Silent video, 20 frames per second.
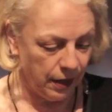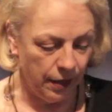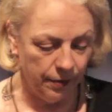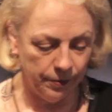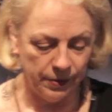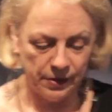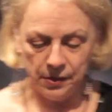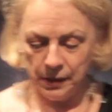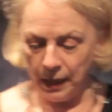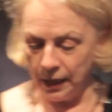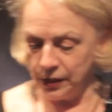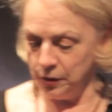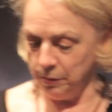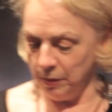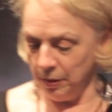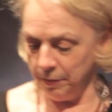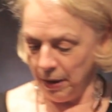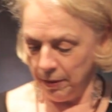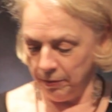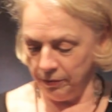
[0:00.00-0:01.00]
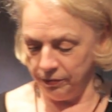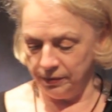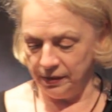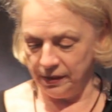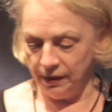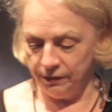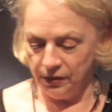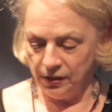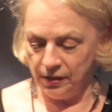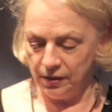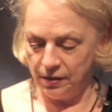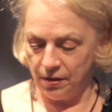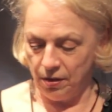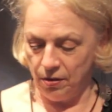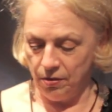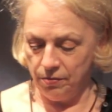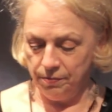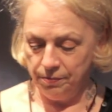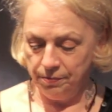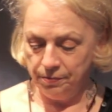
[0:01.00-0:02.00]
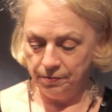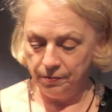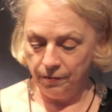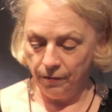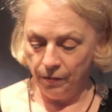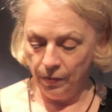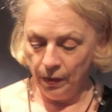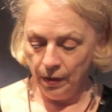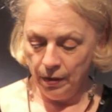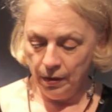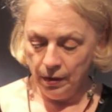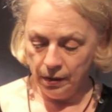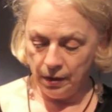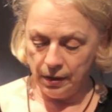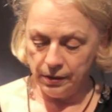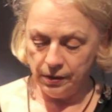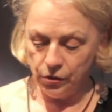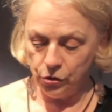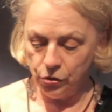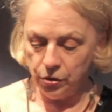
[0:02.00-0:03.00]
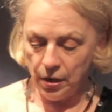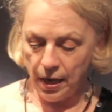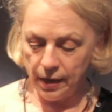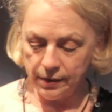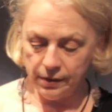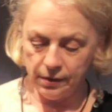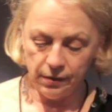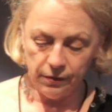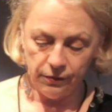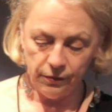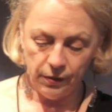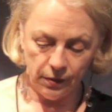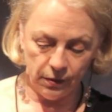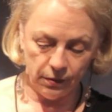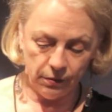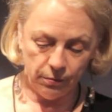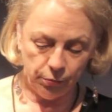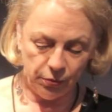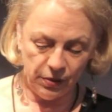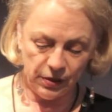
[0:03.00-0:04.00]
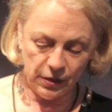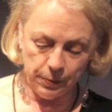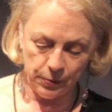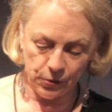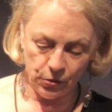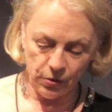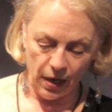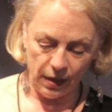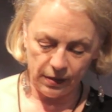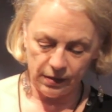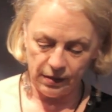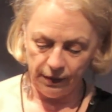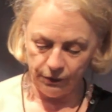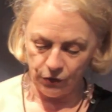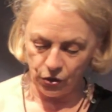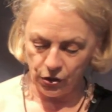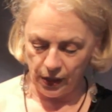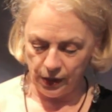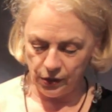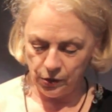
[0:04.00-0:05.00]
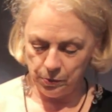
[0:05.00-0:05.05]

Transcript: This is actually my Bible from San Francisco. Because the tracks, the principal tracks never change,